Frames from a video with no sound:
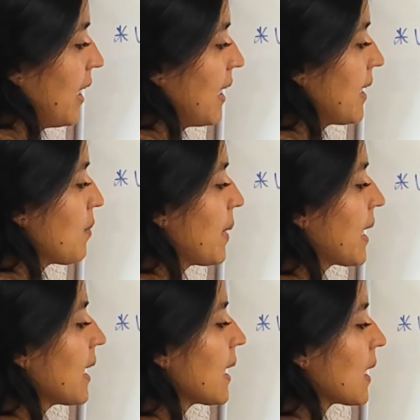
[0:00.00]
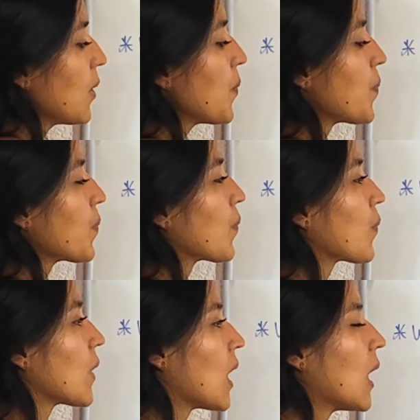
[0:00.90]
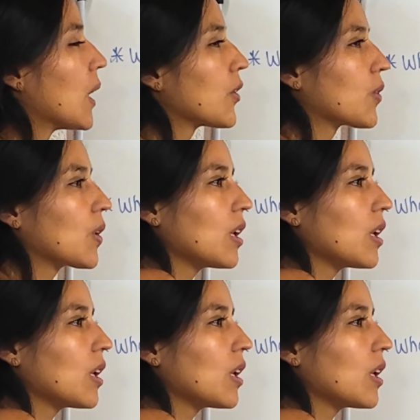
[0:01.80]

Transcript: In the beginning, it's